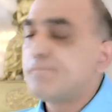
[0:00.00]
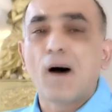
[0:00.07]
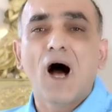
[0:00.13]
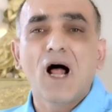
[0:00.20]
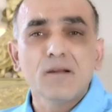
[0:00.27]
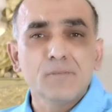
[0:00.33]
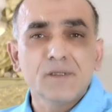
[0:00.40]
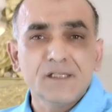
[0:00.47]

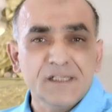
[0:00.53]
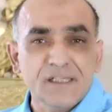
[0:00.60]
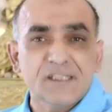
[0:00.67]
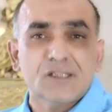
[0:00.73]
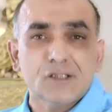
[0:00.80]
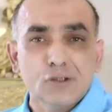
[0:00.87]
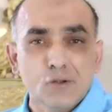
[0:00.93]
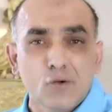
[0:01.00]
Pulmonary
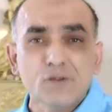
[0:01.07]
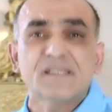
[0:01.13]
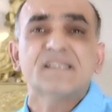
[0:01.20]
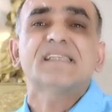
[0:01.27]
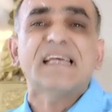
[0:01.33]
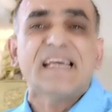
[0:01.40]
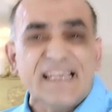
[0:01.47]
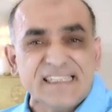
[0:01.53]

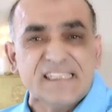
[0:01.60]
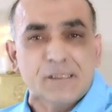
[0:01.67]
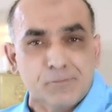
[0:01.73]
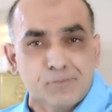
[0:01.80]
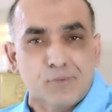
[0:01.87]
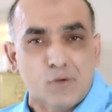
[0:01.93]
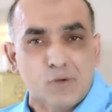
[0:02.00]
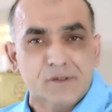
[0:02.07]
stenosis is
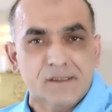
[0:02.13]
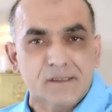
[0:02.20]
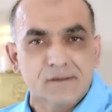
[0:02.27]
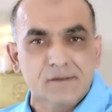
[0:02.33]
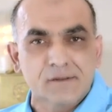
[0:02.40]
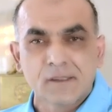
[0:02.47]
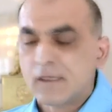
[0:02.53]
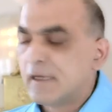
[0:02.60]

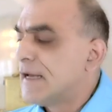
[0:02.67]
important